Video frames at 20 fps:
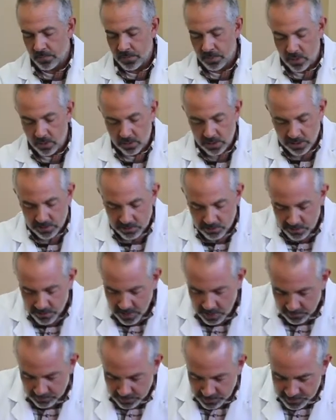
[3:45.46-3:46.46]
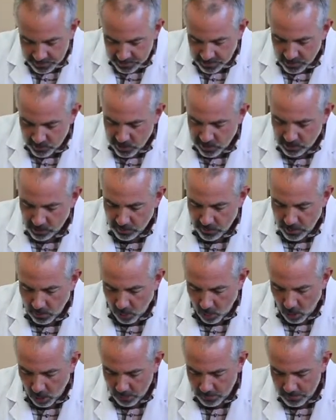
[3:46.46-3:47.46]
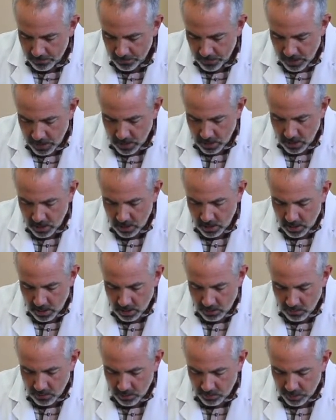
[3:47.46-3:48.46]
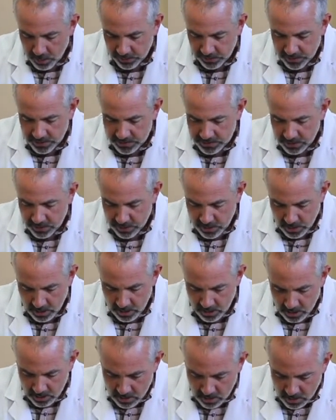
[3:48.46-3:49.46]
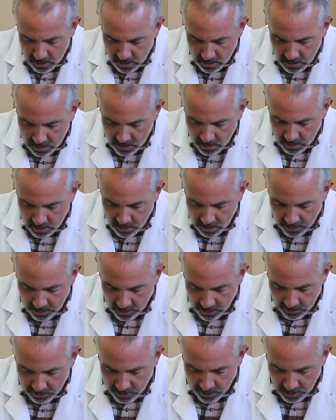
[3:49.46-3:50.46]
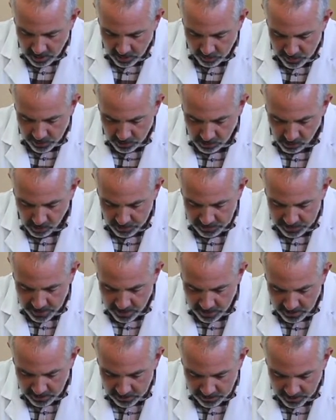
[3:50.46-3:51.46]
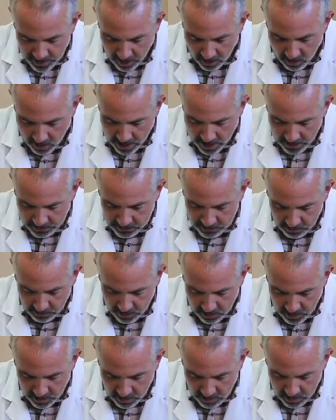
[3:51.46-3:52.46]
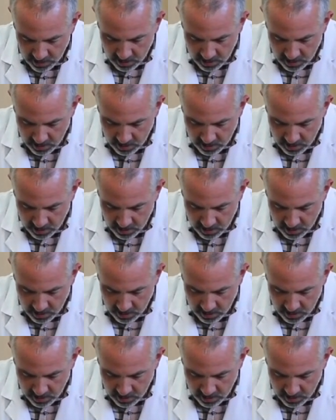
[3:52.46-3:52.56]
Okay, Suzanne, this is going to be a little bit warm. I'm going to put this in there, and then I'm going to help you close down into that wax, okay?